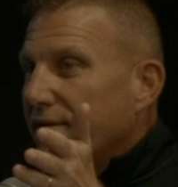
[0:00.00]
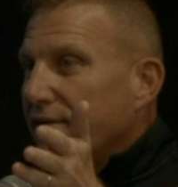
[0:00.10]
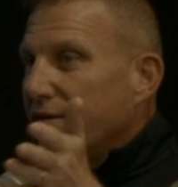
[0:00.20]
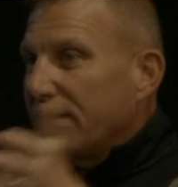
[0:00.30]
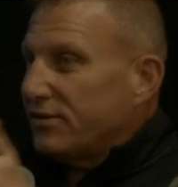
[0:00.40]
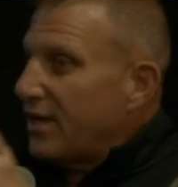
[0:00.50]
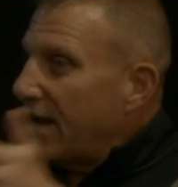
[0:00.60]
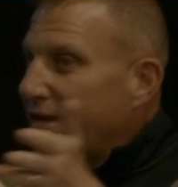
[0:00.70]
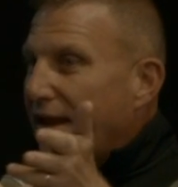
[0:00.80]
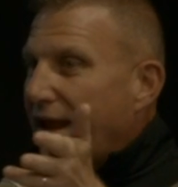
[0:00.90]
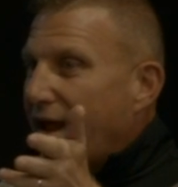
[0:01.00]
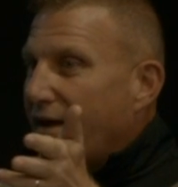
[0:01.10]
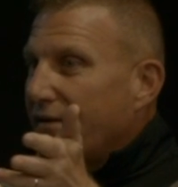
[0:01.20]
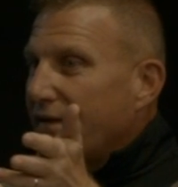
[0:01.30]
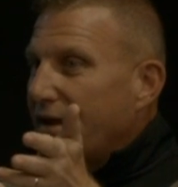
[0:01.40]
Let's take that out.
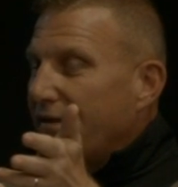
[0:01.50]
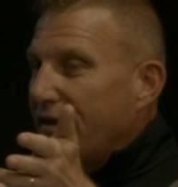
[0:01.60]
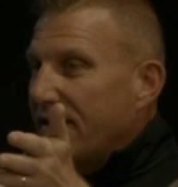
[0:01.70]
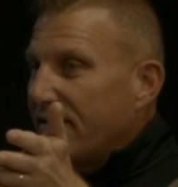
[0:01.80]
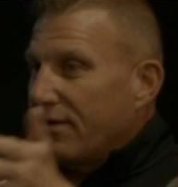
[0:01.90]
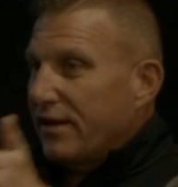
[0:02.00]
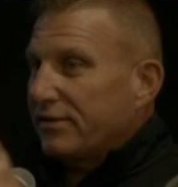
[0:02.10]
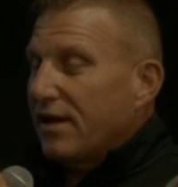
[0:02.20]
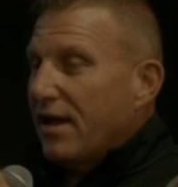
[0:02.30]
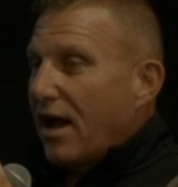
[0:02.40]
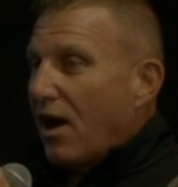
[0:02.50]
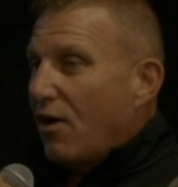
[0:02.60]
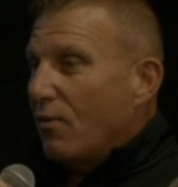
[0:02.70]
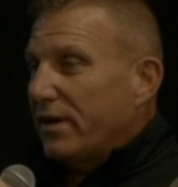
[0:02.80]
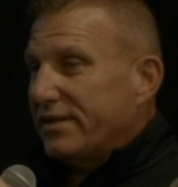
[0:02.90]
And then I
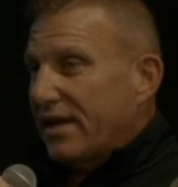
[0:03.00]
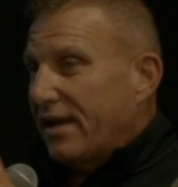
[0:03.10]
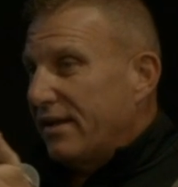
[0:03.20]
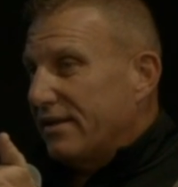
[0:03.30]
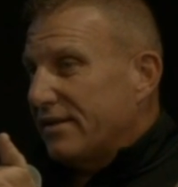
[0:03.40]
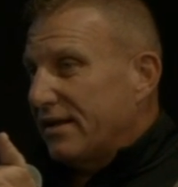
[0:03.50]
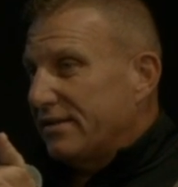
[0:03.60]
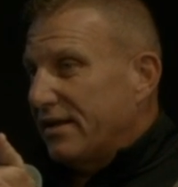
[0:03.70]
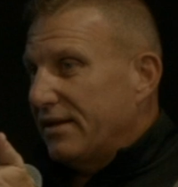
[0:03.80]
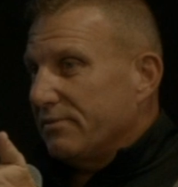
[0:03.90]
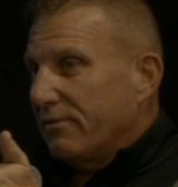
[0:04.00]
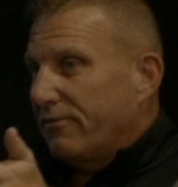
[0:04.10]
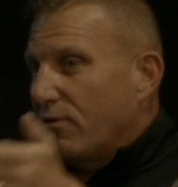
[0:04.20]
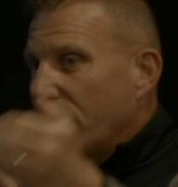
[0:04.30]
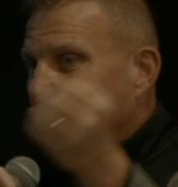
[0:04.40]
always say this, and I said this
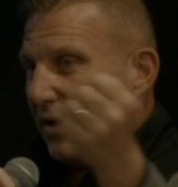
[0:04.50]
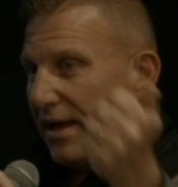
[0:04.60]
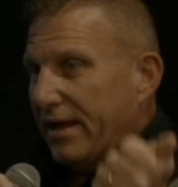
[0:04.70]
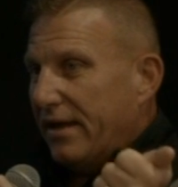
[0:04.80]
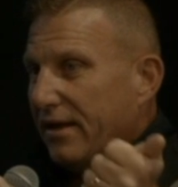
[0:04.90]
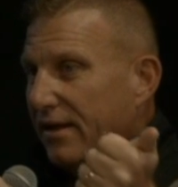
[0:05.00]
before, pay